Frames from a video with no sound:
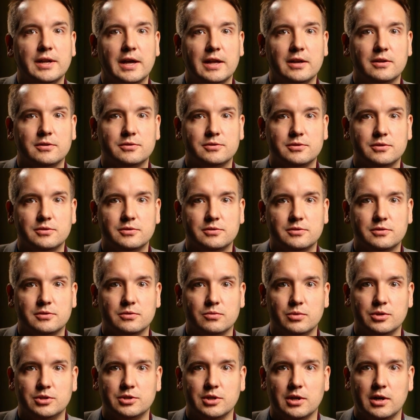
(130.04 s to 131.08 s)
analysis,
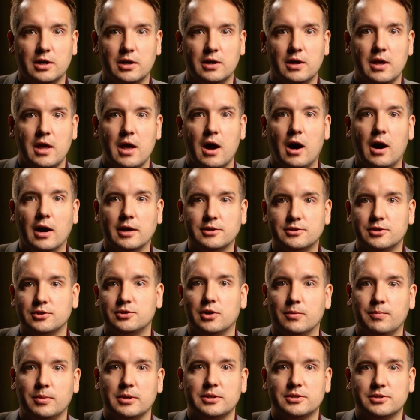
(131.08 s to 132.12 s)
which are
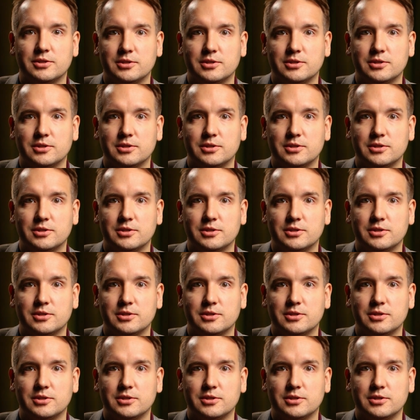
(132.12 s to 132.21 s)
isotopic